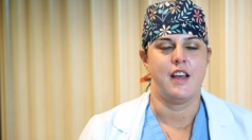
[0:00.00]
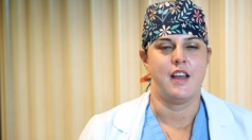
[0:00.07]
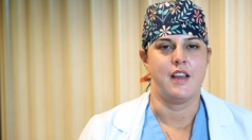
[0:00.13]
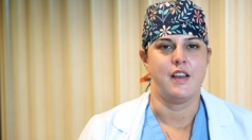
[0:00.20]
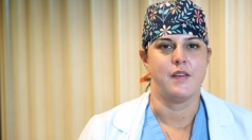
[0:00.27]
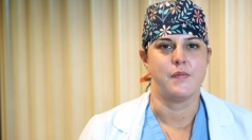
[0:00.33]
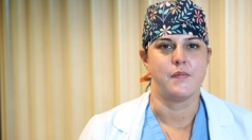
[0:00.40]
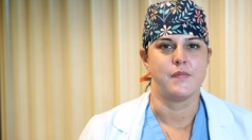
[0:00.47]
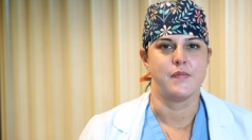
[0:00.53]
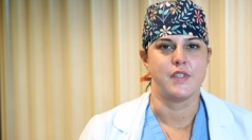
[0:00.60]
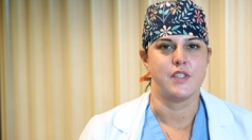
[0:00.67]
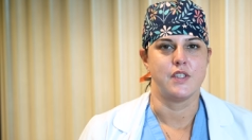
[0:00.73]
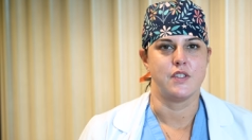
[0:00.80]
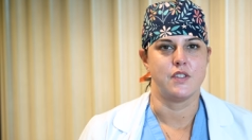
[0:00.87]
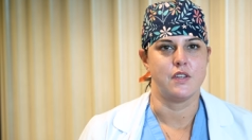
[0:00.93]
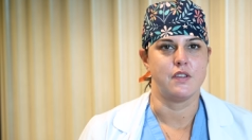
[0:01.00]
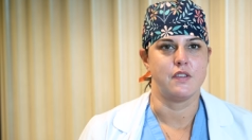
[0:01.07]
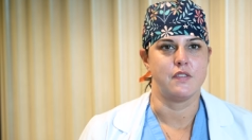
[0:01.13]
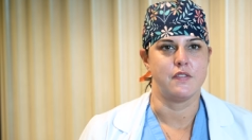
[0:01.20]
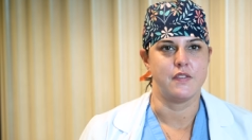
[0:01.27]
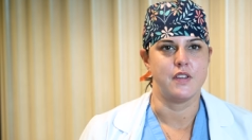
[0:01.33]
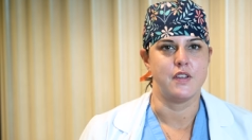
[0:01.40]
um, to
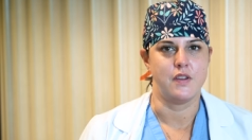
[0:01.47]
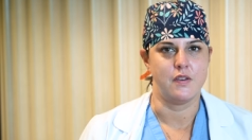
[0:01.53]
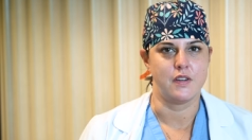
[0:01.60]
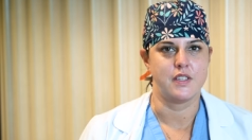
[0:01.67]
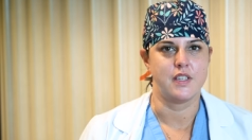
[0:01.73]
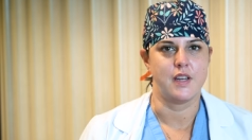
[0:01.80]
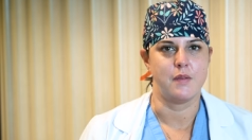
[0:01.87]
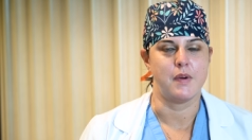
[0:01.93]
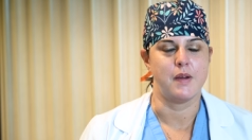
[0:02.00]
serve the New York City